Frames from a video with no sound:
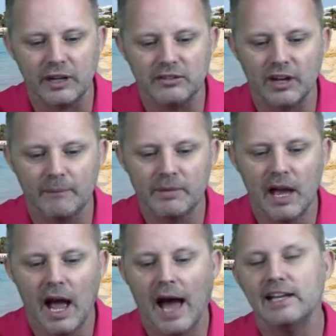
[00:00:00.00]
Centre
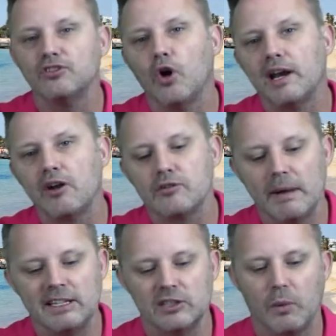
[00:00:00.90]
and it's 900
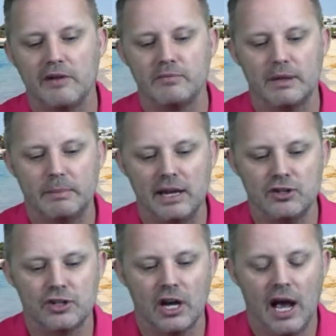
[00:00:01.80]
metres away from the
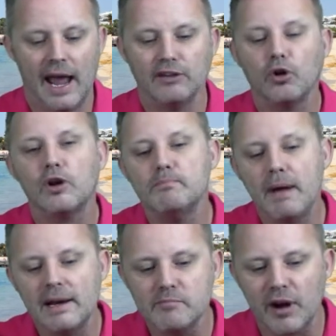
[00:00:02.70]
beach. It's on a
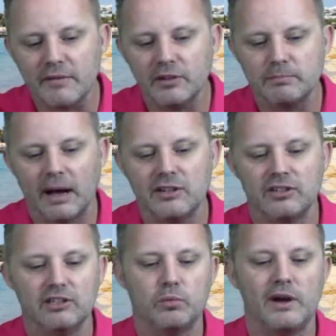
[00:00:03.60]
bed and breakfast
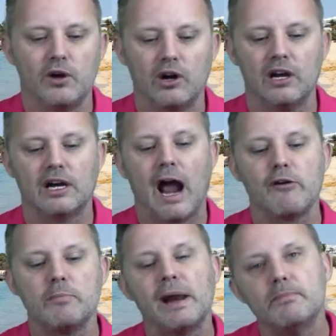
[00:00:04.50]
basis where you've got La
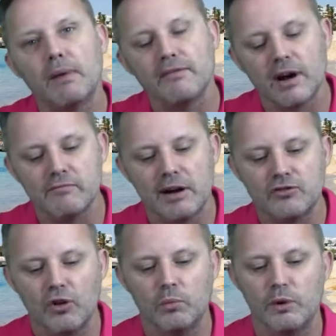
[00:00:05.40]
Carabella Buffet
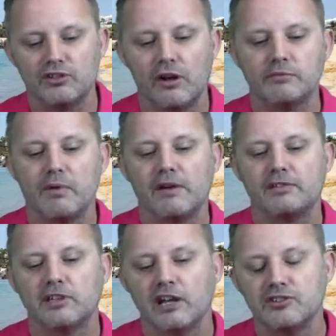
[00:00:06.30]
Restaurant, which serves
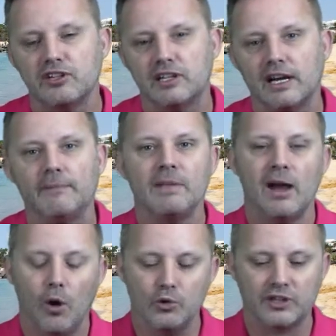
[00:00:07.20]
breakfast, lunch, and dinner.
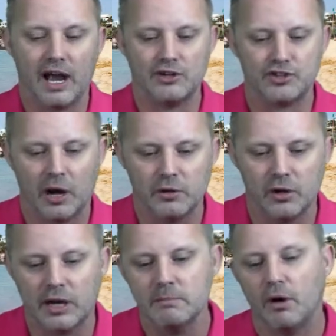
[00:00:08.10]
Also has show
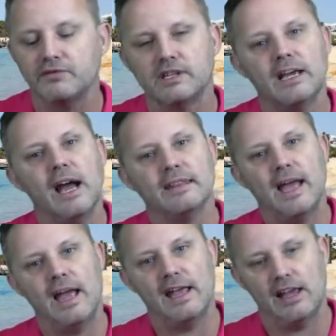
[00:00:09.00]
cooking, but obviously
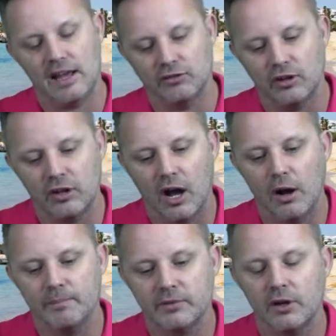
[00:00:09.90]
there is a,
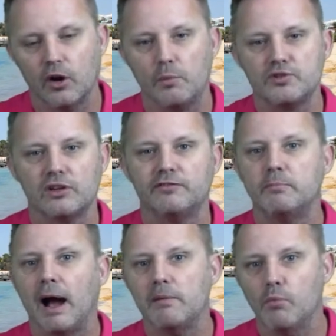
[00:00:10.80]
um, an option for
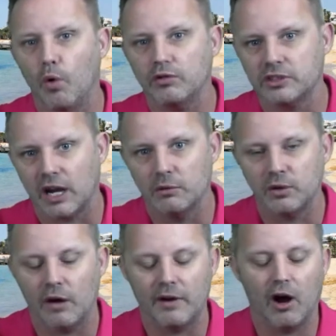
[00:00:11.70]
paying more to go
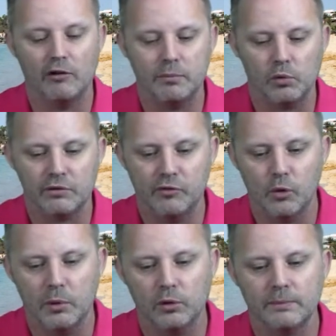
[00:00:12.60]
to either half board or
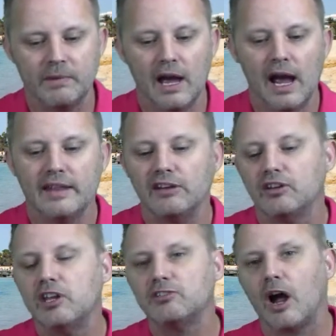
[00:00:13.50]
full board. There's
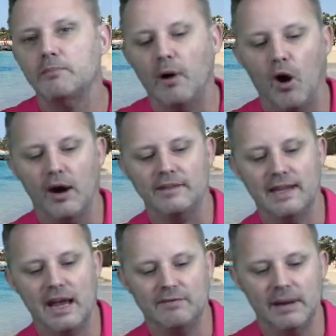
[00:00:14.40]
a disco bar in
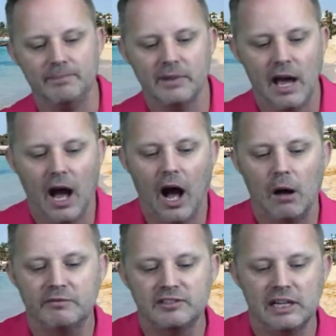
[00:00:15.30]
the evening.
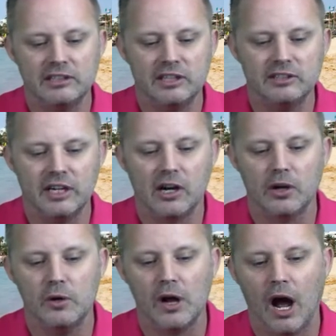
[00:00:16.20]
Um, facilities
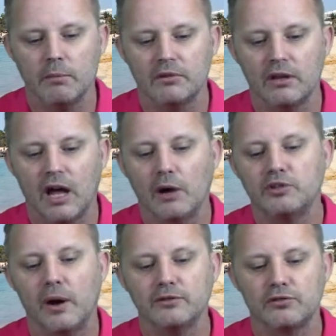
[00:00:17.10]
include um,
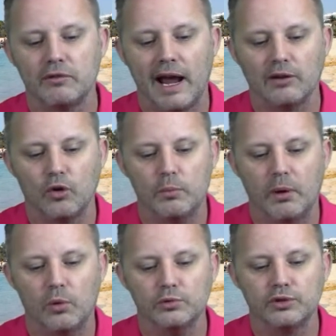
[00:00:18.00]
hotels, three outdoor
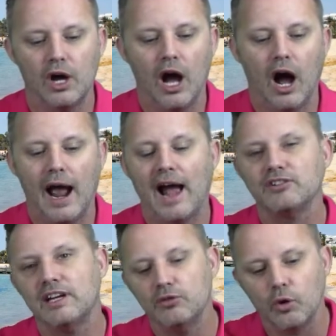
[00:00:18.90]
pools. It
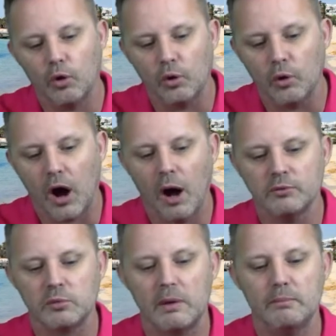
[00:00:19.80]
has an indoor
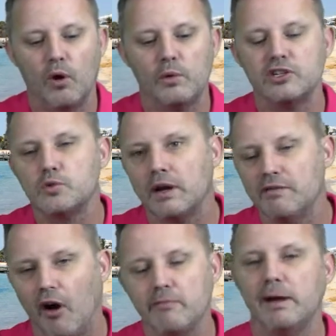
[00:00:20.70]
um, swimming pool, which is
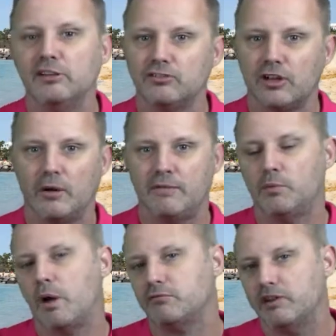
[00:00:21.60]
25 metres, so if
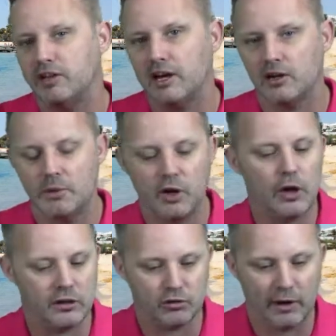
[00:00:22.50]
the weather is inclement,
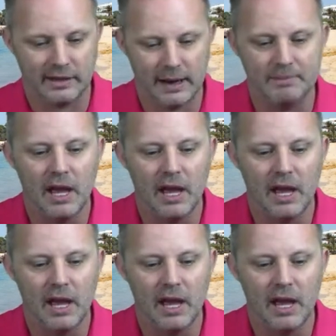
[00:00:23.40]
great there.